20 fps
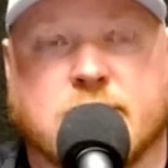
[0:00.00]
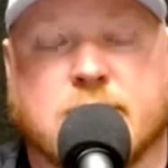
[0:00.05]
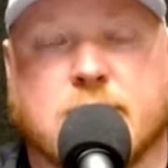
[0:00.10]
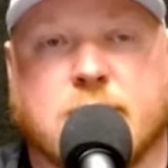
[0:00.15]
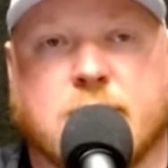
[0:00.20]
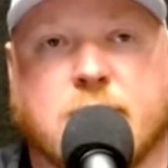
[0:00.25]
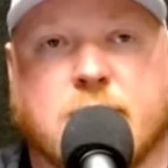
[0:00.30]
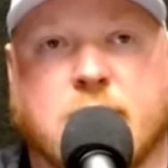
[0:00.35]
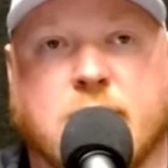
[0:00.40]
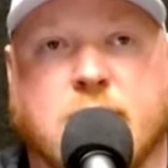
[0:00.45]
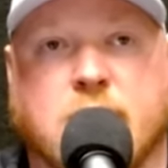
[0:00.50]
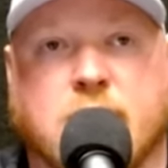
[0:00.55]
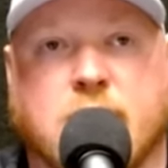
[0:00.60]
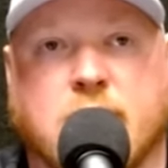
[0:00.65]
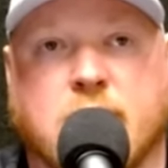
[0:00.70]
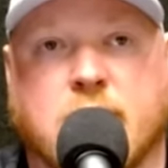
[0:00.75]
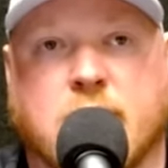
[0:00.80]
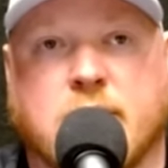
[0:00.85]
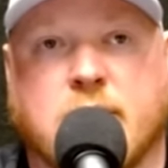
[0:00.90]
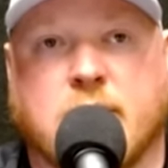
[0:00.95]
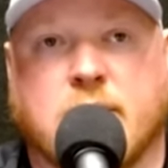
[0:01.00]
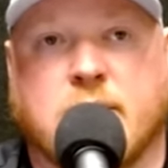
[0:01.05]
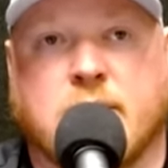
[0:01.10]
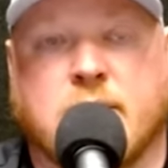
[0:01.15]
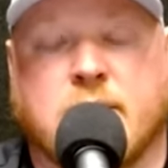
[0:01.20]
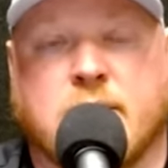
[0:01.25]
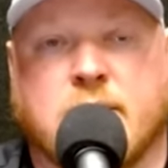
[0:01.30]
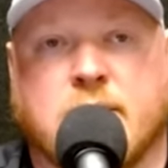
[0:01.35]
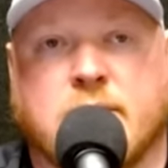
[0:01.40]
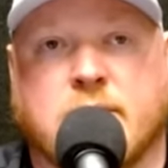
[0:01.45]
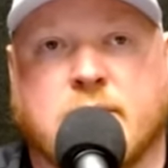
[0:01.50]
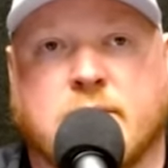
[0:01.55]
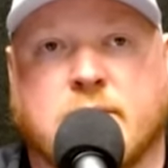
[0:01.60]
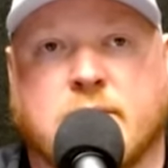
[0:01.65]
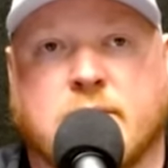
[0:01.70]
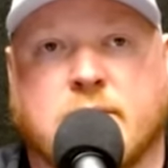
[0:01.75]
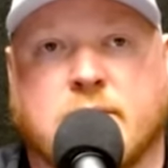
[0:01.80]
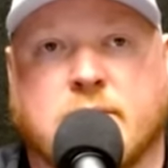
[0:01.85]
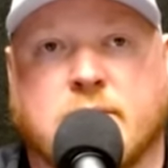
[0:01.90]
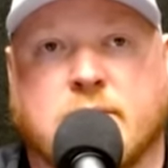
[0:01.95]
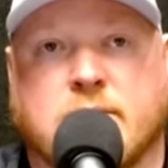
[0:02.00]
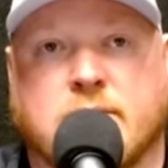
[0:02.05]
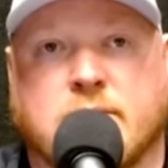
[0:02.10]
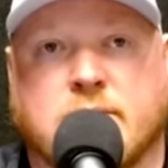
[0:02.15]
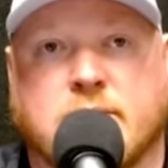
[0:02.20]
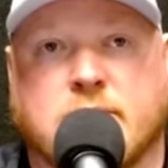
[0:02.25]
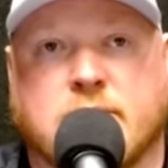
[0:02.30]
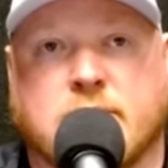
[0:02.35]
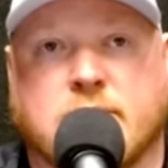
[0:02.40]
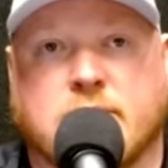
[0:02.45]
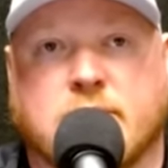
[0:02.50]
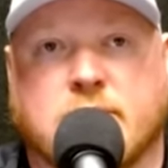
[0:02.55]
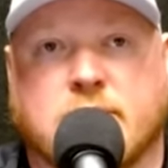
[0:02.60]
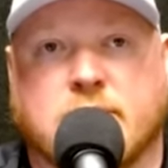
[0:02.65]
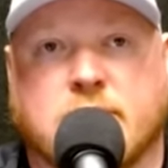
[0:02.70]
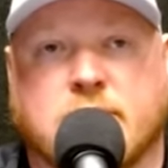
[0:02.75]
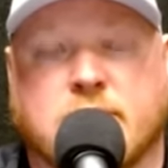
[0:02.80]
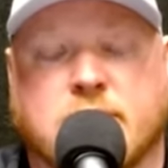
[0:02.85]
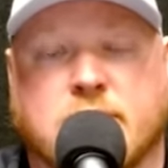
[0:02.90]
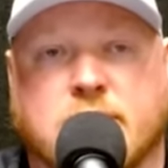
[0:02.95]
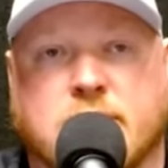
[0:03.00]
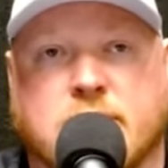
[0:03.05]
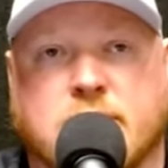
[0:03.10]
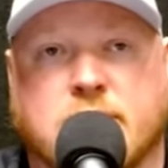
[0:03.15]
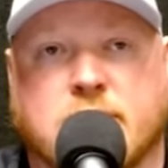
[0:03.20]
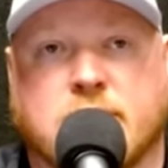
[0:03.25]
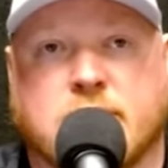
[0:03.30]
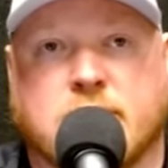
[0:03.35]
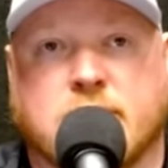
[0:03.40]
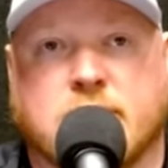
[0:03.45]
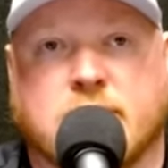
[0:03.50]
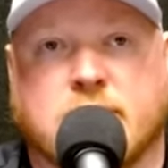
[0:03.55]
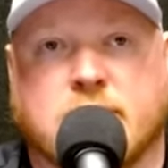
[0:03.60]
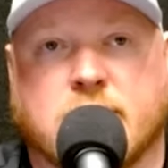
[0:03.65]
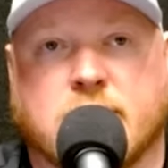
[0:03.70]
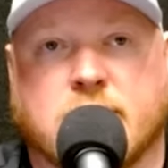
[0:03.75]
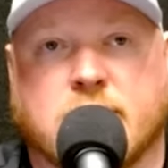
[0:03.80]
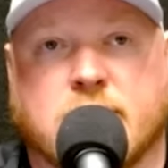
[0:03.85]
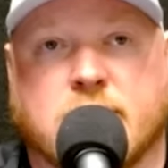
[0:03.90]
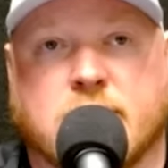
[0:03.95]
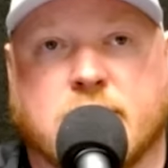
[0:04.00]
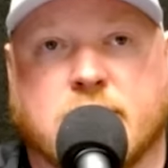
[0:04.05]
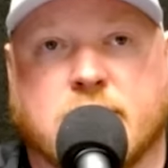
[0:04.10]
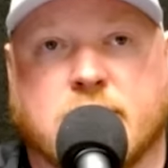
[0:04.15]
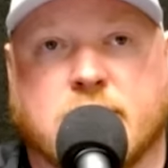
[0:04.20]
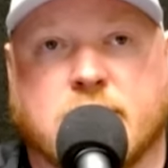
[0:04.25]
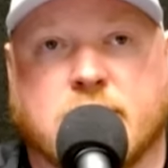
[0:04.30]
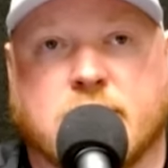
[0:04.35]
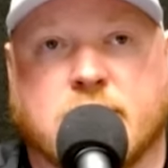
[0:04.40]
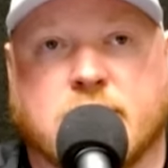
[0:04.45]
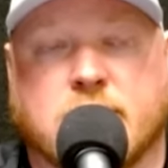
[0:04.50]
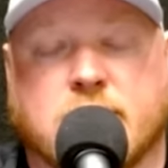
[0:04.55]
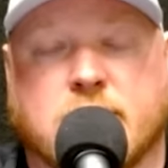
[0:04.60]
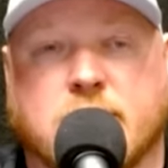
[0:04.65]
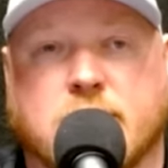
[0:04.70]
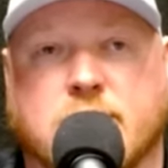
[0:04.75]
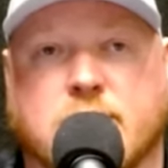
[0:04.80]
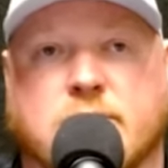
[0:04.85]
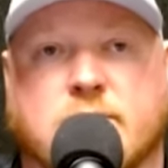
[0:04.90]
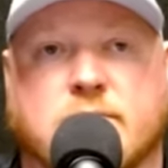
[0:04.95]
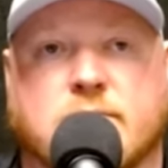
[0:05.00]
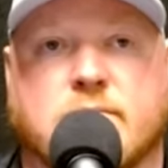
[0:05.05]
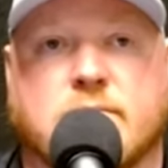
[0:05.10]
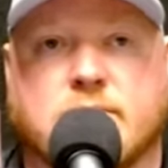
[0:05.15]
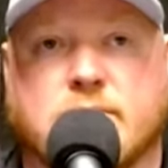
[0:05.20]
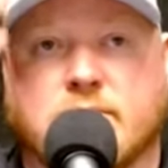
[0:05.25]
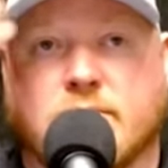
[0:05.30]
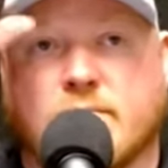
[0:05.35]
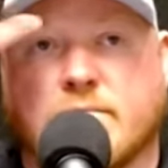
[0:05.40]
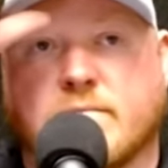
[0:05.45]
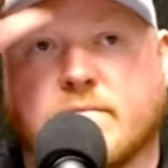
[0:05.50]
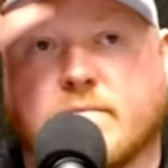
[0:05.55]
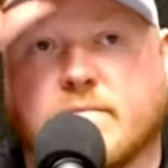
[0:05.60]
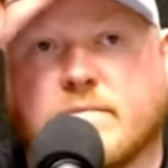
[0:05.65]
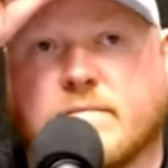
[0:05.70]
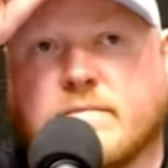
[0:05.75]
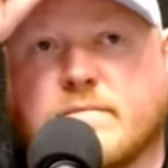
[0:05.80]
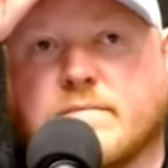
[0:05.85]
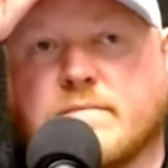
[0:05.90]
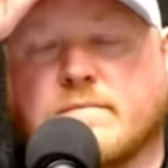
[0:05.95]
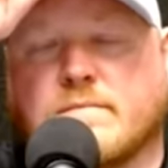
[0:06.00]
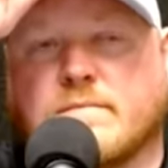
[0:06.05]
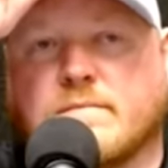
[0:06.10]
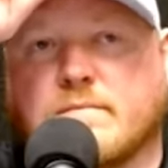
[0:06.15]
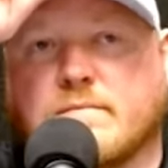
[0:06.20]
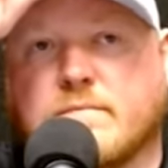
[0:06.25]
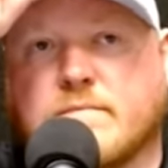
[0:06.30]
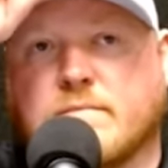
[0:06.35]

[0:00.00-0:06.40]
[no speech]